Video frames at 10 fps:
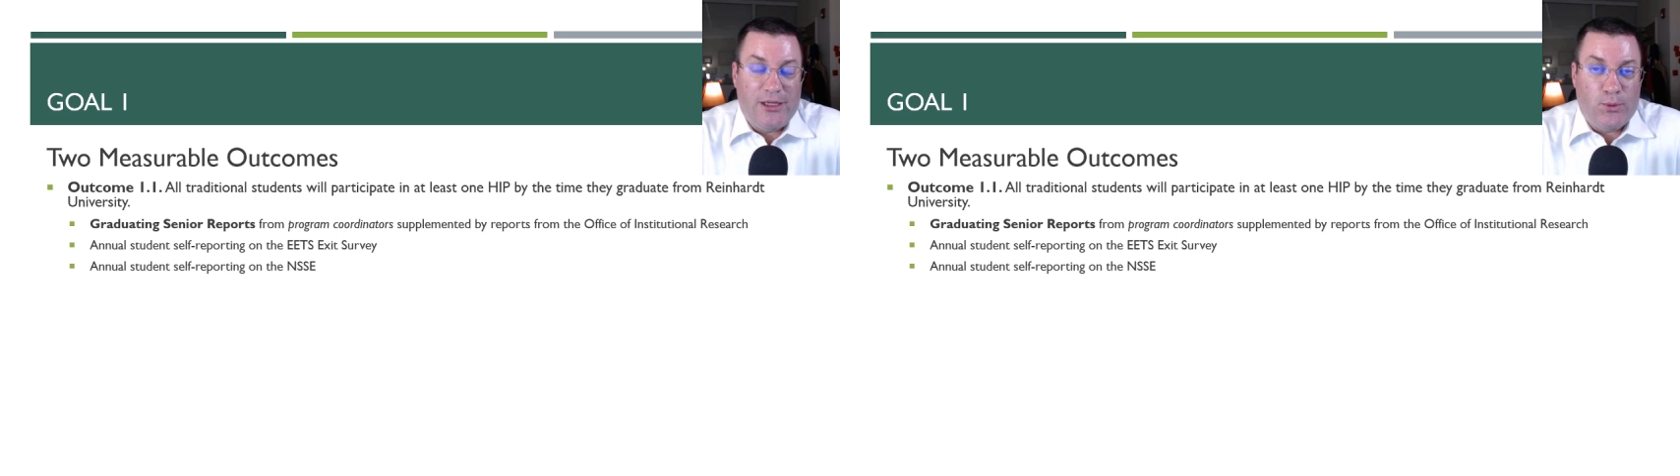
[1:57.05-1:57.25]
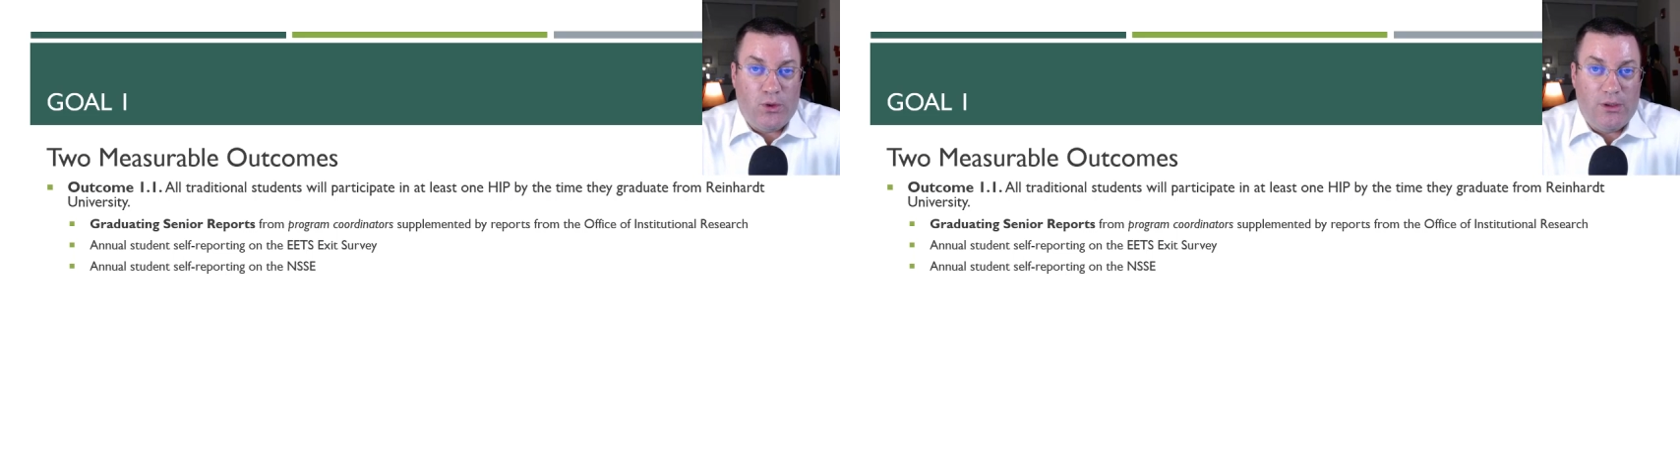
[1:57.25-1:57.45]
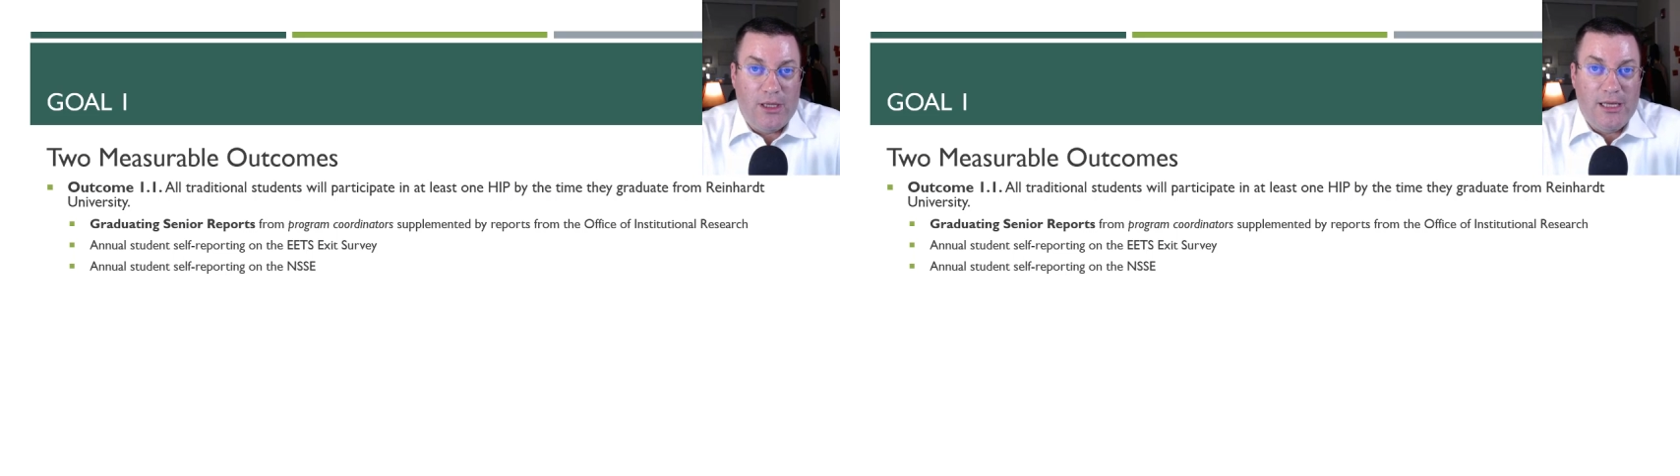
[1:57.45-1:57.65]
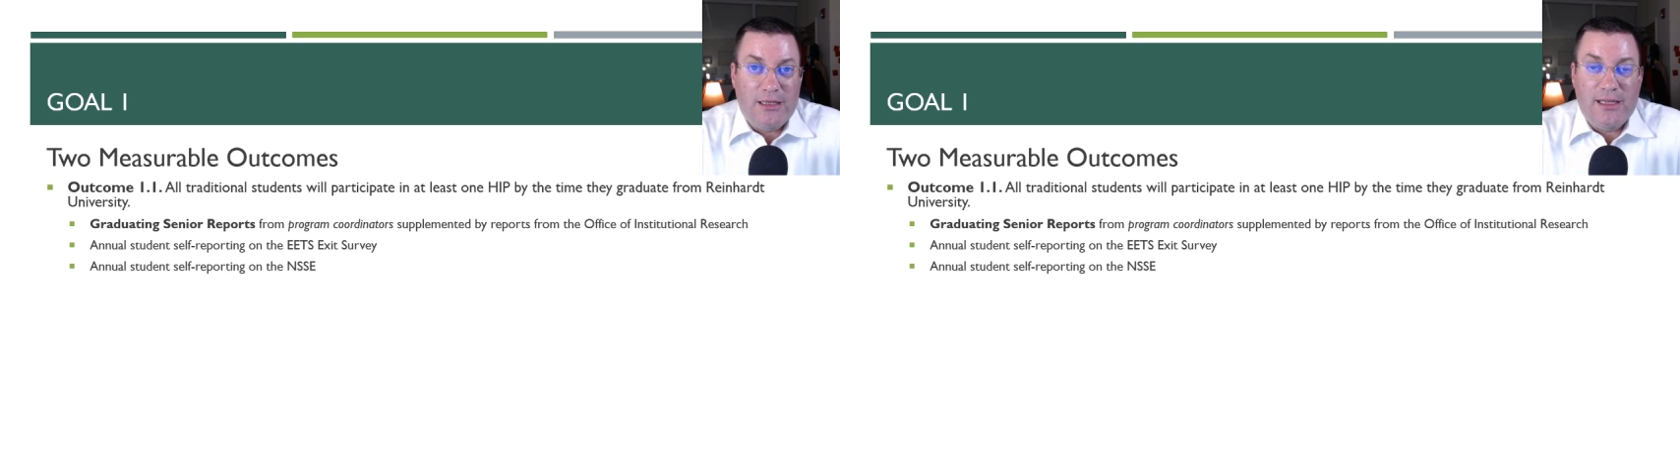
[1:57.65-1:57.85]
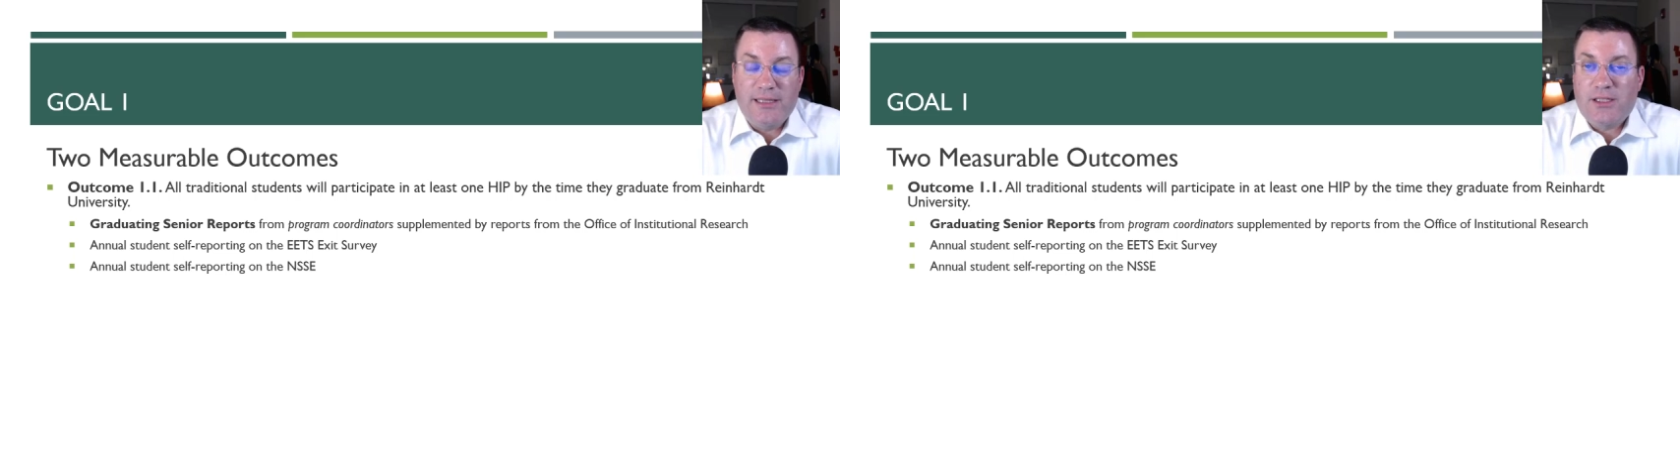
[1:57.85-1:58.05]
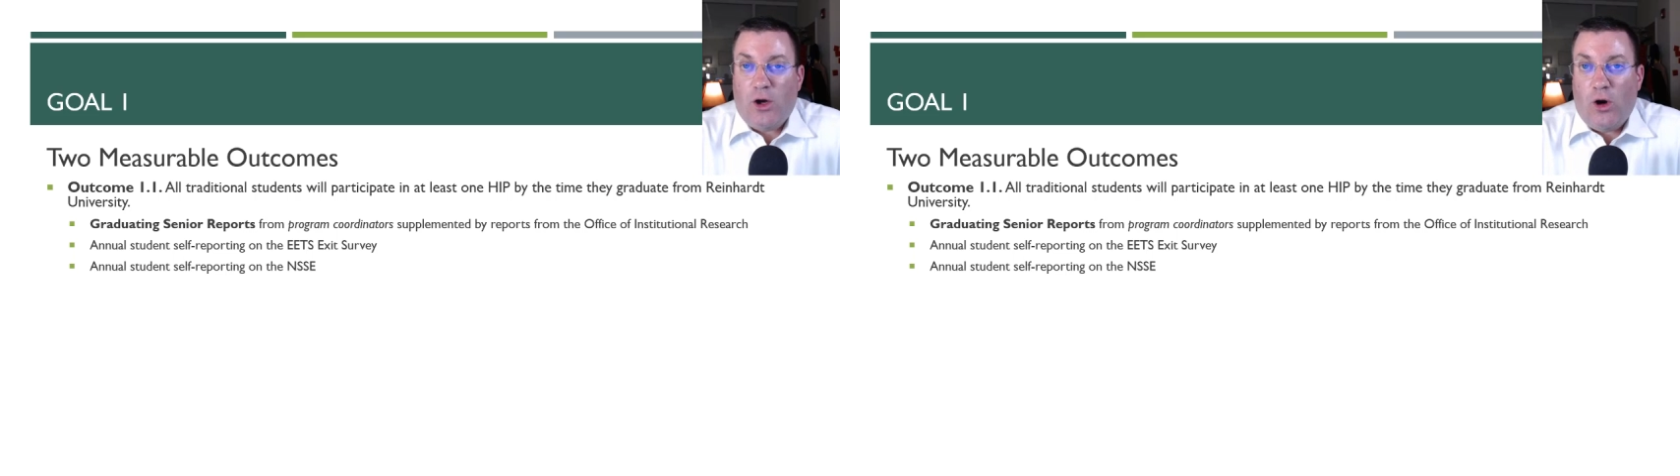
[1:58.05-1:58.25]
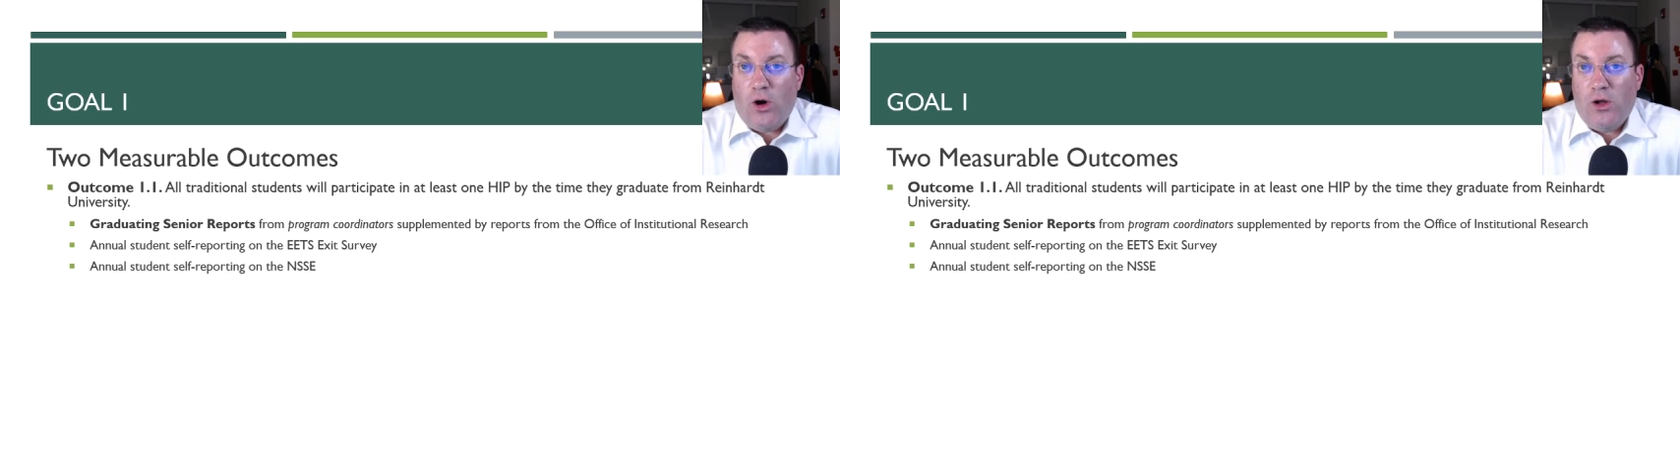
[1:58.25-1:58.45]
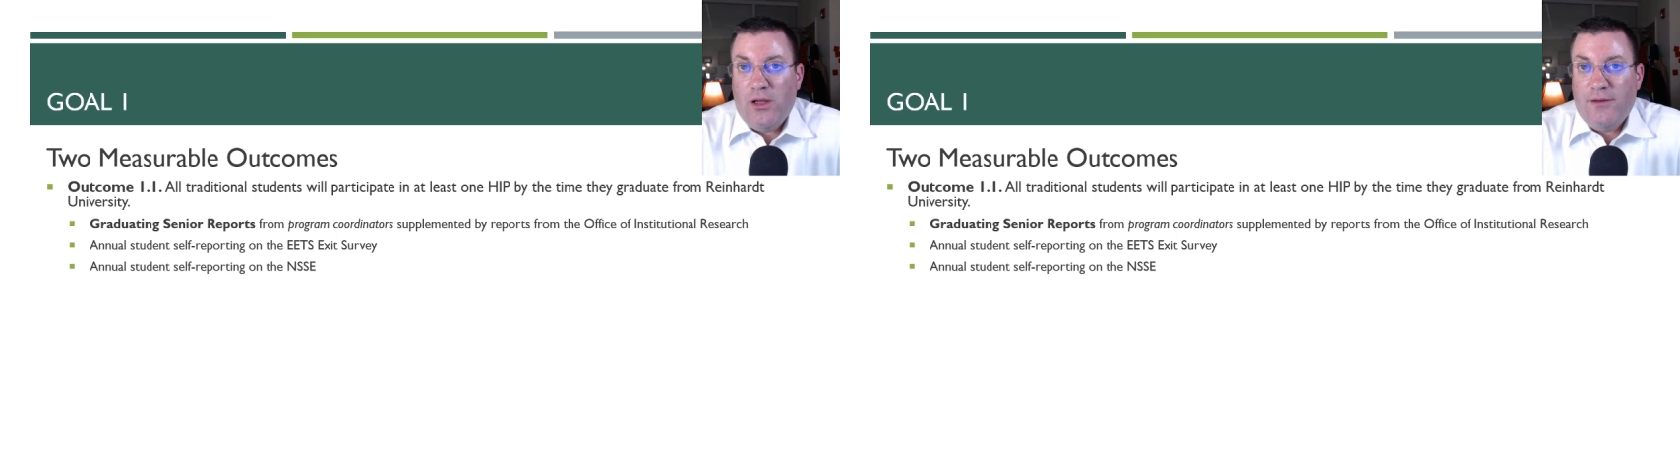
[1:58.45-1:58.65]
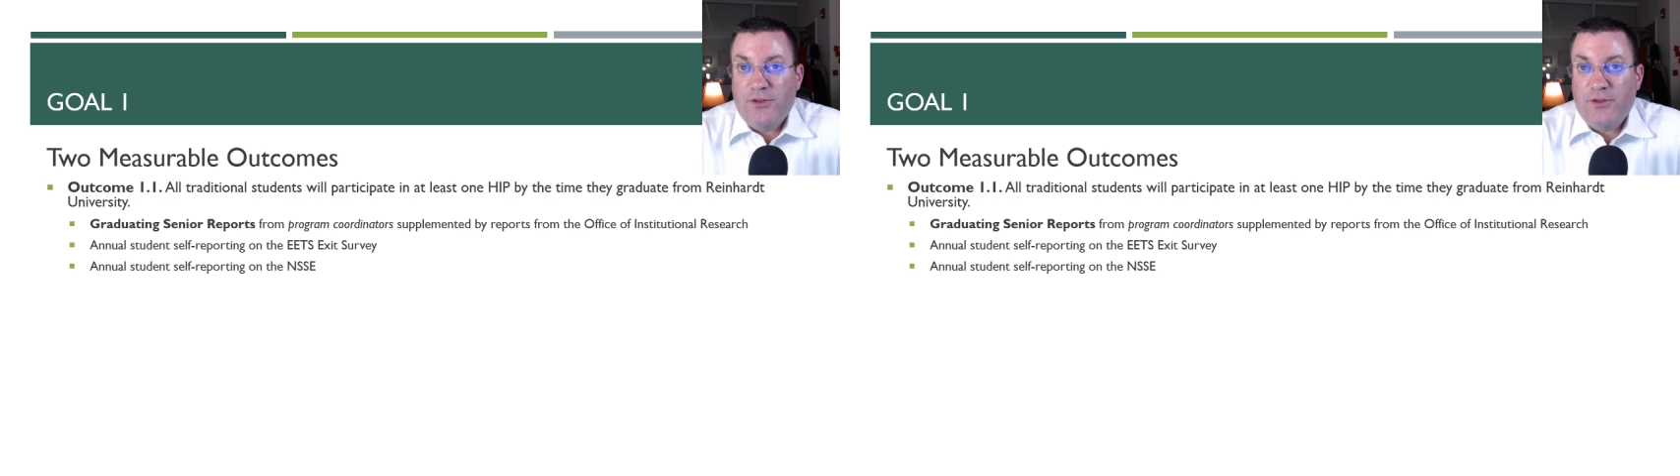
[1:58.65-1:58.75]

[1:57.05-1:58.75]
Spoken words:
and it will list all